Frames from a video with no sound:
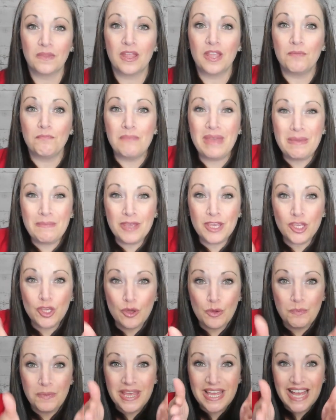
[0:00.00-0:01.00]
Maybe
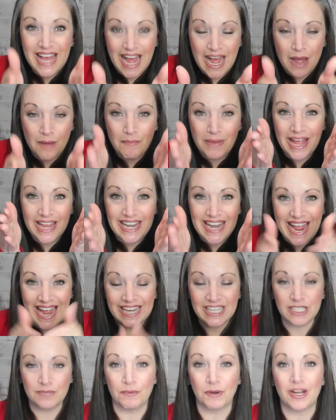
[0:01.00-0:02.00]
you become an
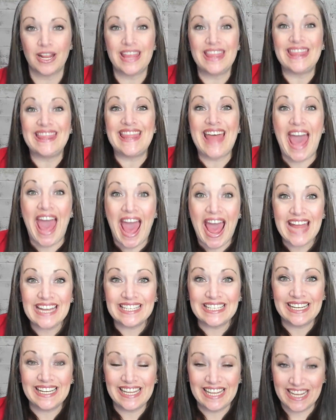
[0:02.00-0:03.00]
expert in
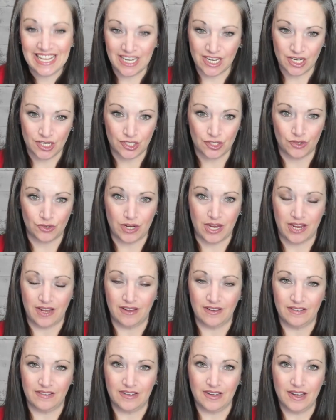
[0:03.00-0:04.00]
that industry,
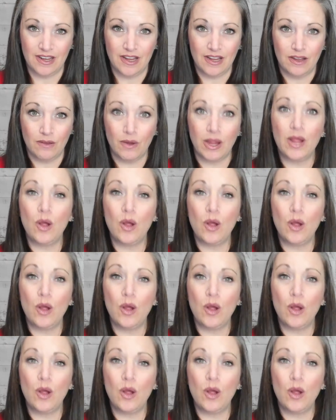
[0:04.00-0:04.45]
right?